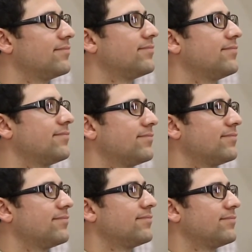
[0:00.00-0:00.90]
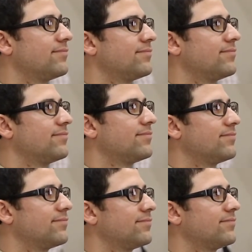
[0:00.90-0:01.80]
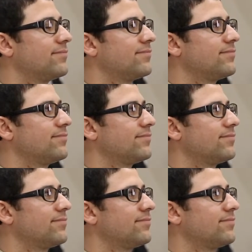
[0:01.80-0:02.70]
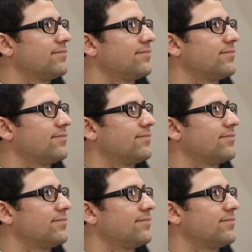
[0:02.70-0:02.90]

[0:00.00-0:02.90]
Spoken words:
This person isn't speaking.